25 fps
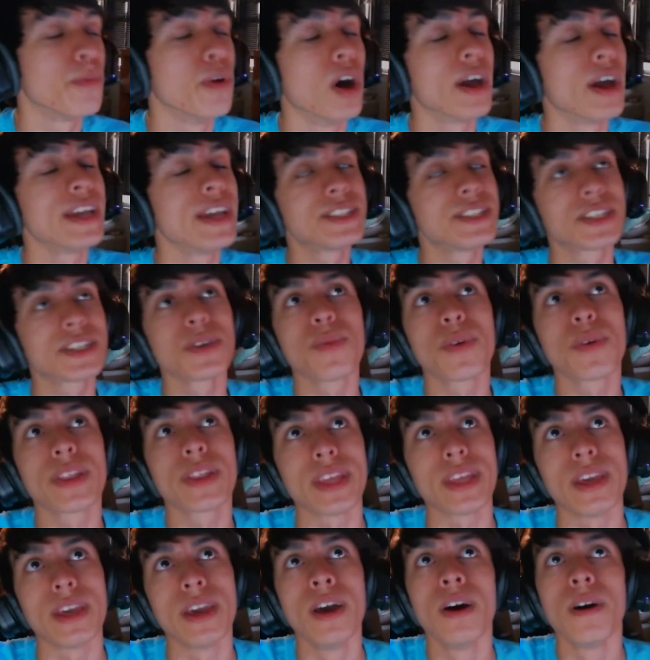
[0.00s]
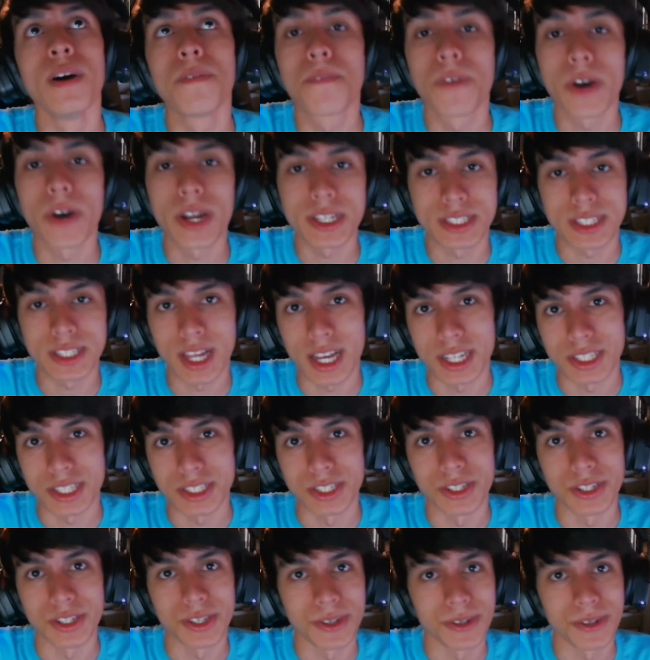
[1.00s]
Easily one of the funnest locks to
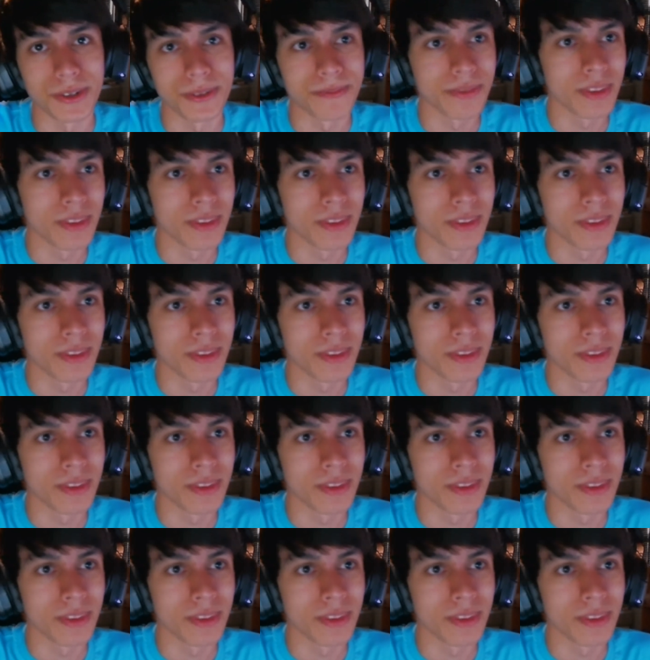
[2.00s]
do,